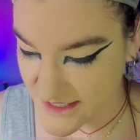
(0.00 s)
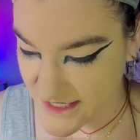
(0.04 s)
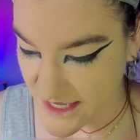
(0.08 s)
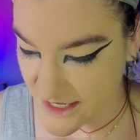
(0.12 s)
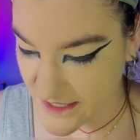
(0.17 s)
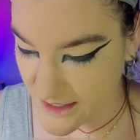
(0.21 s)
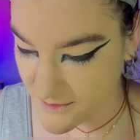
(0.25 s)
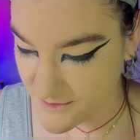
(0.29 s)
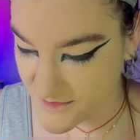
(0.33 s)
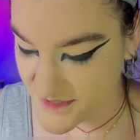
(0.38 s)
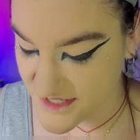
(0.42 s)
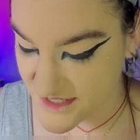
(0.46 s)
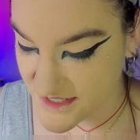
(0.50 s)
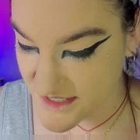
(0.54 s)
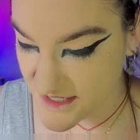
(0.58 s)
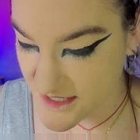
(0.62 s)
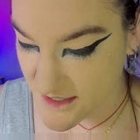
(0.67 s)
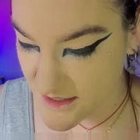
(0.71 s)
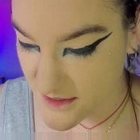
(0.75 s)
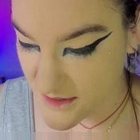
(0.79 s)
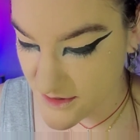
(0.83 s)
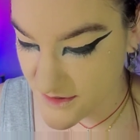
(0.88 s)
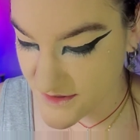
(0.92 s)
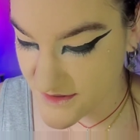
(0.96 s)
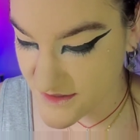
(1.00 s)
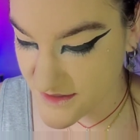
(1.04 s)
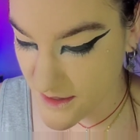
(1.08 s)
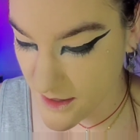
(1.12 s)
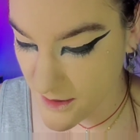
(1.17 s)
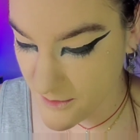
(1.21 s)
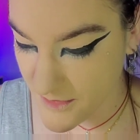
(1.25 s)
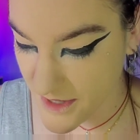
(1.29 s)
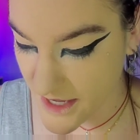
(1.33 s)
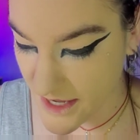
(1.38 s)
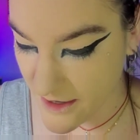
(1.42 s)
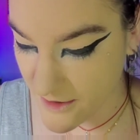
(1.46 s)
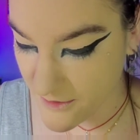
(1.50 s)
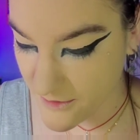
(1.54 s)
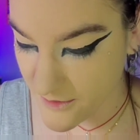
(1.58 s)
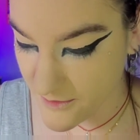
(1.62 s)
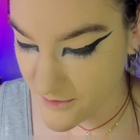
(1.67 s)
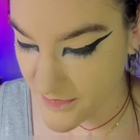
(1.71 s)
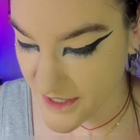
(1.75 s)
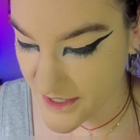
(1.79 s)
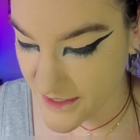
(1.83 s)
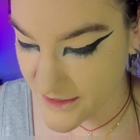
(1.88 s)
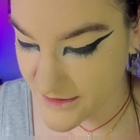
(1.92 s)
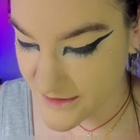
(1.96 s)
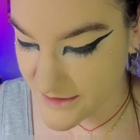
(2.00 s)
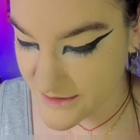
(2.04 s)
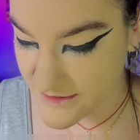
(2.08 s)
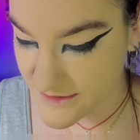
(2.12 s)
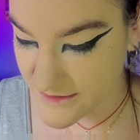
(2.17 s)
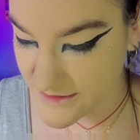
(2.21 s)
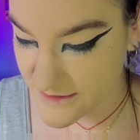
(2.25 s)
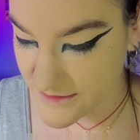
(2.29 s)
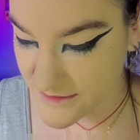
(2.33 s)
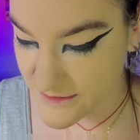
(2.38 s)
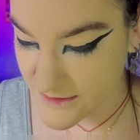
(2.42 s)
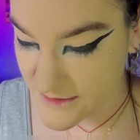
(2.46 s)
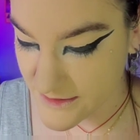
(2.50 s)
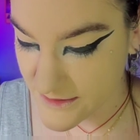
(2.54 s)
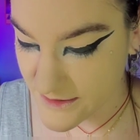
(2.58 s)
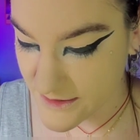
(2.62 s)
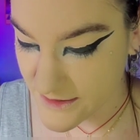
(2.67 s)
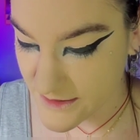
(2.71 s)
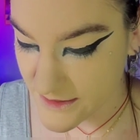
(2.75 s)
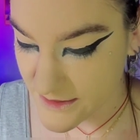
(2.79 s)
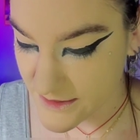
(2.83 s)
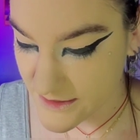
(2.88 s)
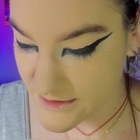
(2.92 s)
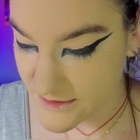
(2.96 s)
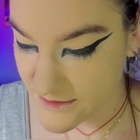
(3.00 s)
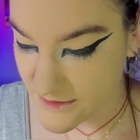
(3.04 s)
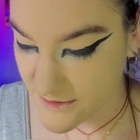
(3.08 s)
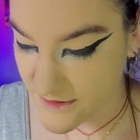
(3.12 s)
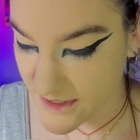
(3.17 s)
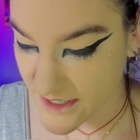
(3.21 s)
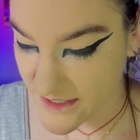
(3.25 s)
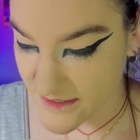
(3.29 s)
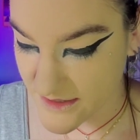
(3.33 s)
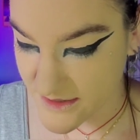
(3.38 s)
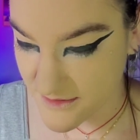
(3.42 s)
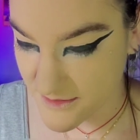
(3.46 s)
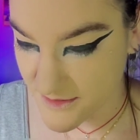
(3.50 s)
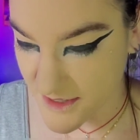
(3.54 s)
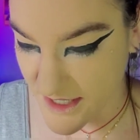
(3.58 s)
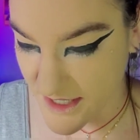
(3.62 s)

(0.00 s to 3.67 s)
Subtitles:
yet I'm still somehow a mess. Don't ask me